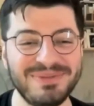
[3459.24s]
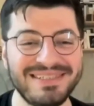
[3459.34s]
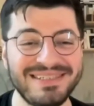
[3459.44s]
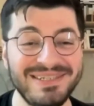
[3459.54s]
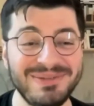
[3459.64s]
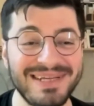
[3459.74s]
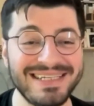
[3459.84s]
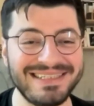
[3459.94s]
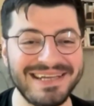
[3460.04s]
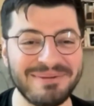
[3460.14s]
We'll see you
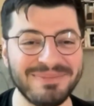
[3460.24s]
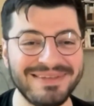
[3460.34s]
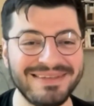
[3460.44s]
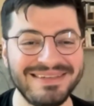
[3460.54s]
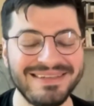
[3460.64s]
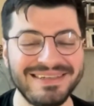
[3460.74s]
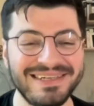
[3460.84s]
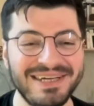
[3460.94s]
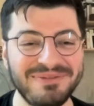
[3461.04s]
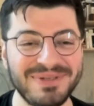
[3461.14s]
next time.
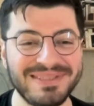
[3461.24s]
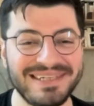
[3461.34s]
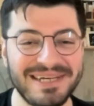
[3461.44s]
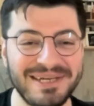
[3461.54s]
Have a good time.